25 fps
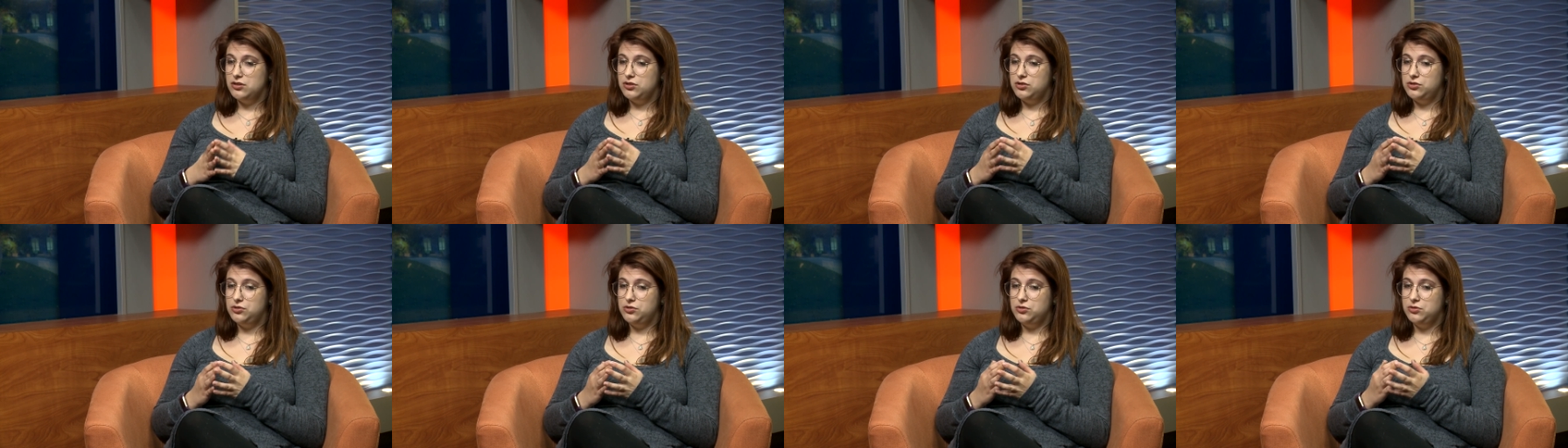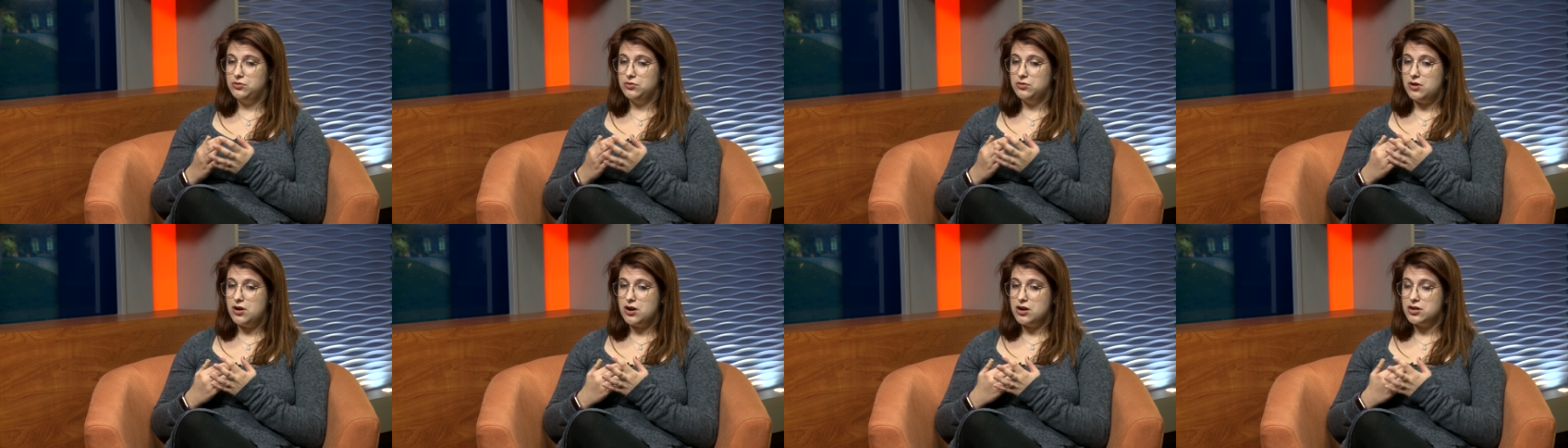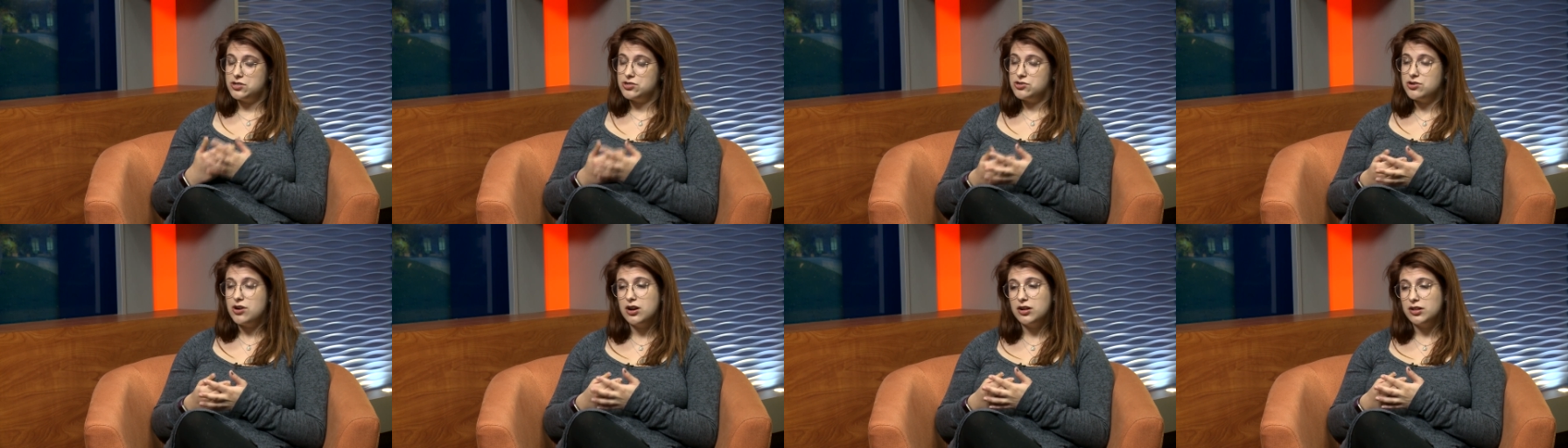who are
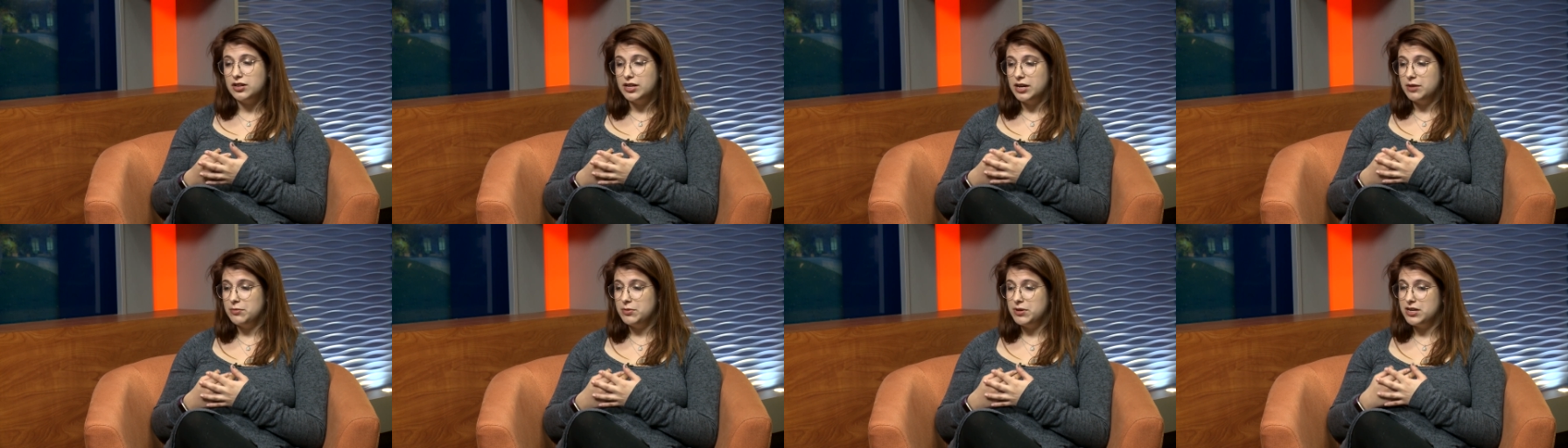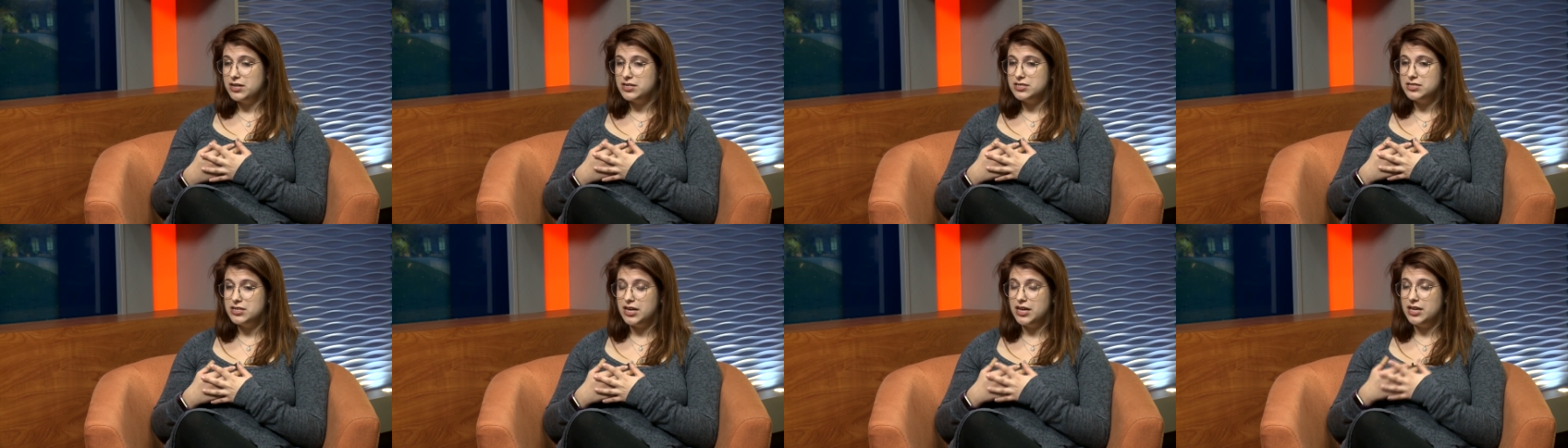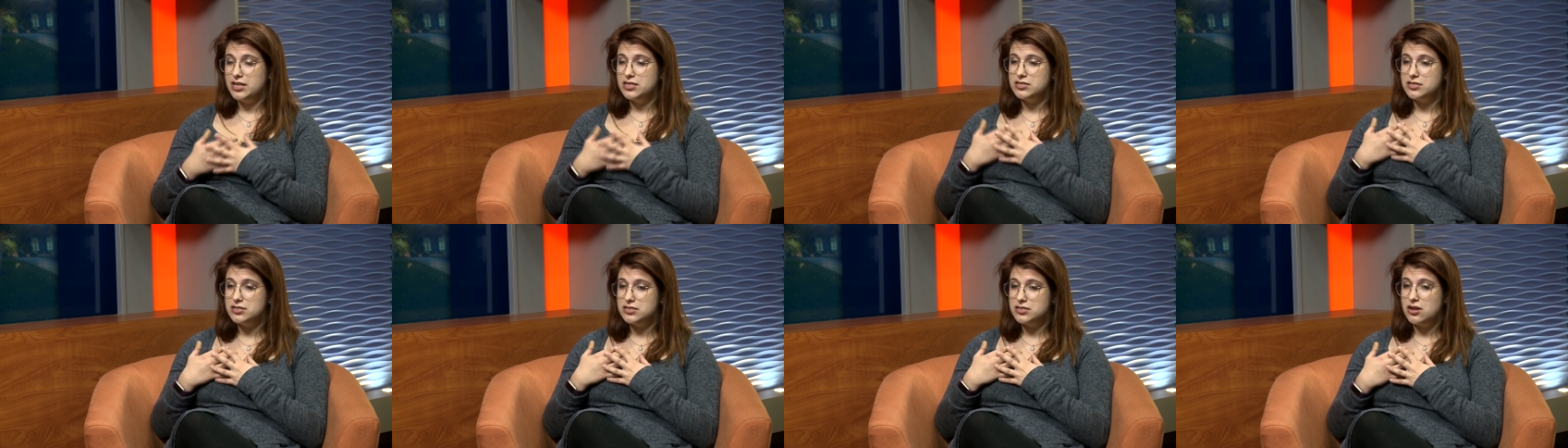struggling because
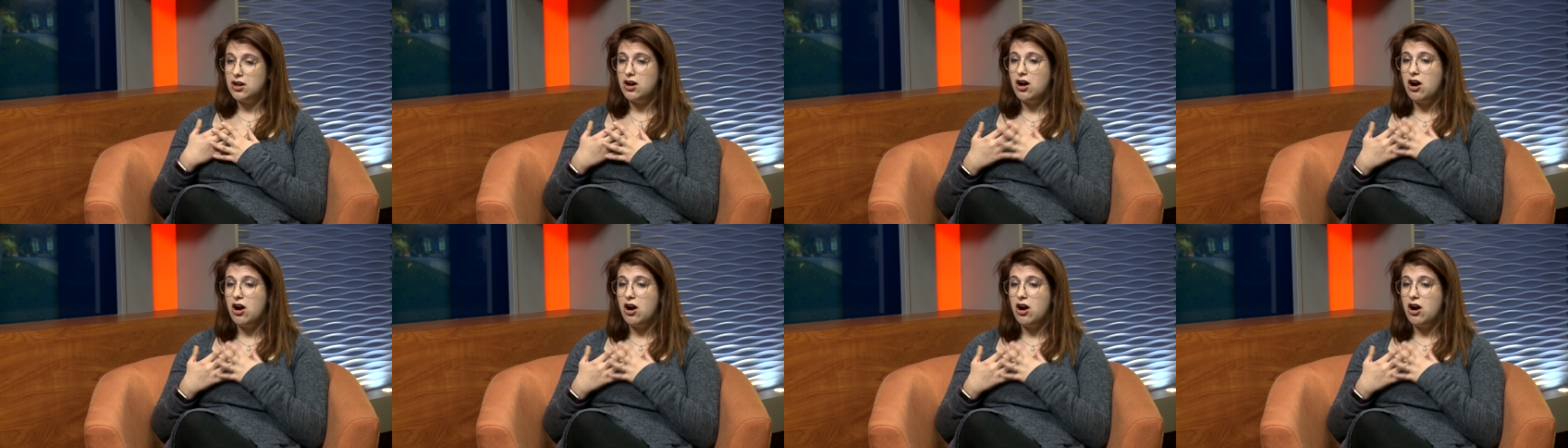it's